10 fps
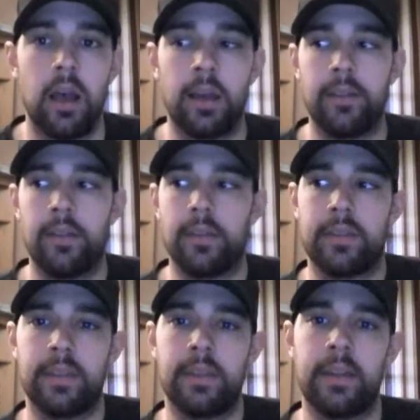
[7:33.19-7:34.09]
Uh, the
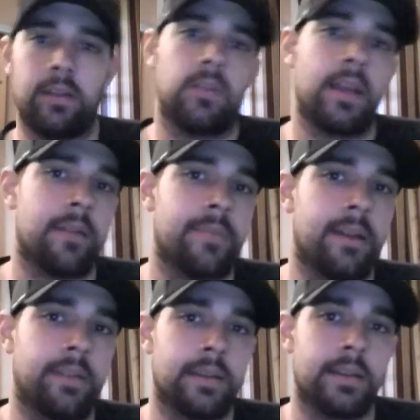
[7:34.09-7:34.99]
thing that I don't like
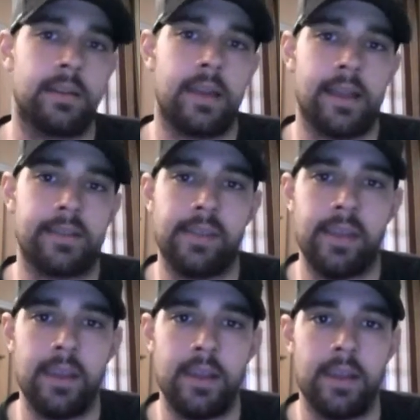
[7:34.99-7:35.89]
about the
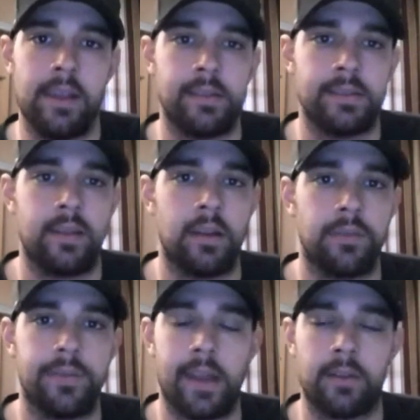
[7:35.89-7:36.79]
XD is
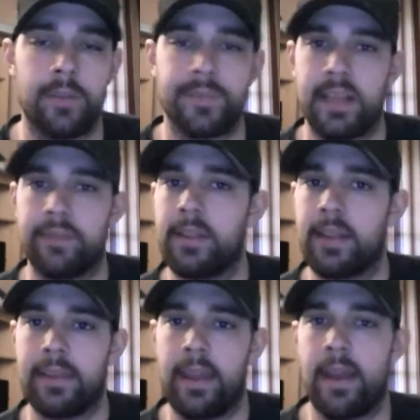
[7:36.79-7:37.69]
the that grip safety
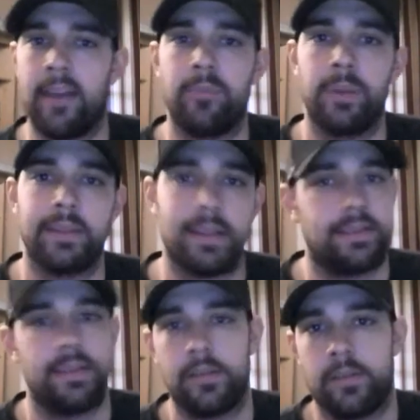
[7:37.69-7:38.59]
that they have, but
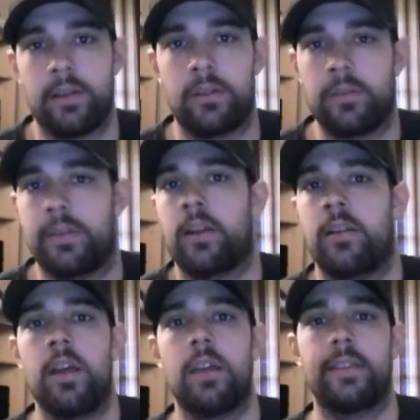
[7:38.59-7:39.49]
that's neither here nor there.